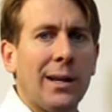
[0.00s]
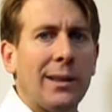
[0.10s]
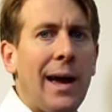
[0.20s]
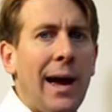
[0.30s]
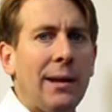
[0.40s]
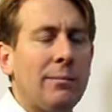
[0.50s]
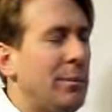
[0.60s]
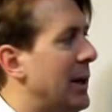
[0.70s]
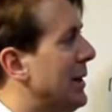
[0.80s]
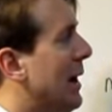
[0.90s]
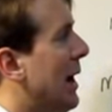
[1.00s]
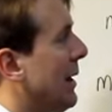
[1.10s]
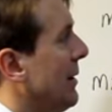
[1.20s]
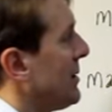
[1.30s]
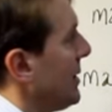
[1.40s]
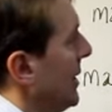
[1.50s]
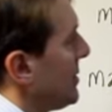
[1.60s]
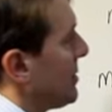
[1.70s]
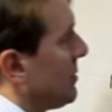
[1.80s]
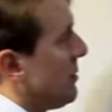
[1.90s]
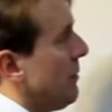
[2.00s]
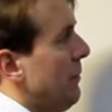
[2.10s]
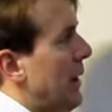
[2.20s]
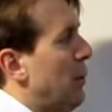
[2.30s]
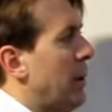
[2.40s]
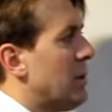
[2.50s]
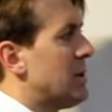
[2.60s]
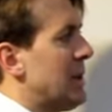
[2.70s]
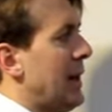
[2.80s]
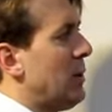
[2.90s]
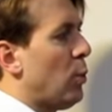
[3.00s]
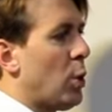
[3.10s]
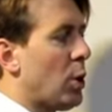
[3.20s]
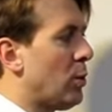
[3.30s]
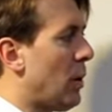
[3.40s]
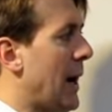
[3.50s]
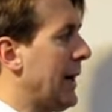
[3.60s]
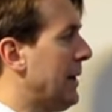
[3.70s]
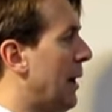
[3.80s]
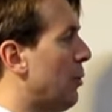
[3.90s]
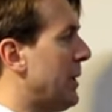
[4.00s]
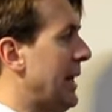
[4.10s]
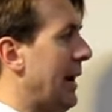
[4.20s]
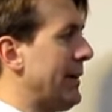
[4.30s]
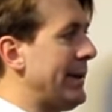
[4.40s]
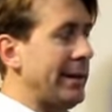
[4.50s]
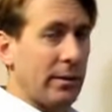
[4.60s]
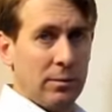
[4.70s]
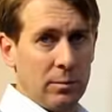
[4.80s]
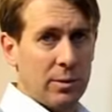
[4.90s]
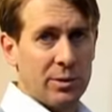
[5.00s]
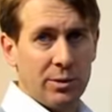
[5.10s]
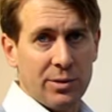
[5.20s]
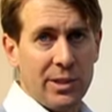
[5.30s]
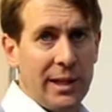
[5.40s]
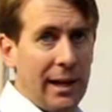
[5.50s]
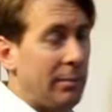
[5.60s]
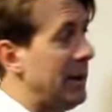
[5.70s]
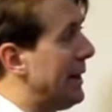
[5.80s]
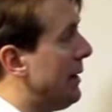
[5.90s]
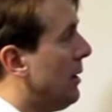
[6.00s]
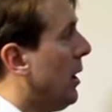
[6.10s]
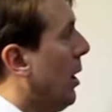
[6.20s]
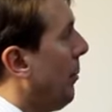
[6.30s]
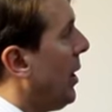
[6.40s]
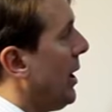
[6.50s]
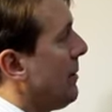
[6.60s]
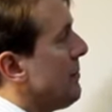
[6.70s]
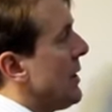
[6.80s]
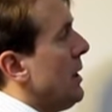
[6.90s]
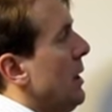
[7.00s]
of like that, but not in the sense that we would say the word right. That would be down here. We're just going to see that in a minute. But